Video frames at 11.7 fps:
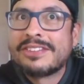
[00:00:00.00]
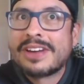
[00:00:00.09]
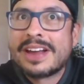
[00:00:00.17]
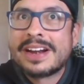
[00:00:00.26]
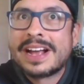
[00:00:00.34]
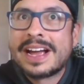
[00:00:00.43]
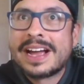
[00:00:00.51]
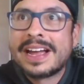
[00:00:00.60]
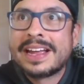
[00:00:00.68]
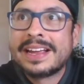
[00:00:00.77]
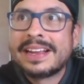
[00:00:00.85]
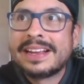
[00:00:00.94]
John and
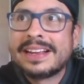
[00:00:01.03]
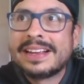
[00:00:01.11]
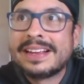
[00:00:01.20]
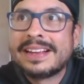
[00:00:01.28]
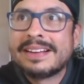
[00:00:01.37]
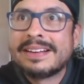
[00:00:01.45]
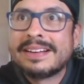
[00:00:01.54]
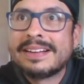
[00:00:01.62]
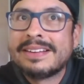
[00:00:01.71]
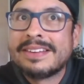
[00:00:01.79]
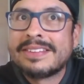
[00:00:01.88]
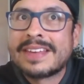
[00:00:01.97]
I
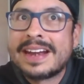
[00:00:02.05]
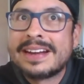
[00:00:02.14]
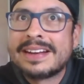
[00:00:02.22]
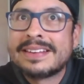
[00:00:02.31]
decided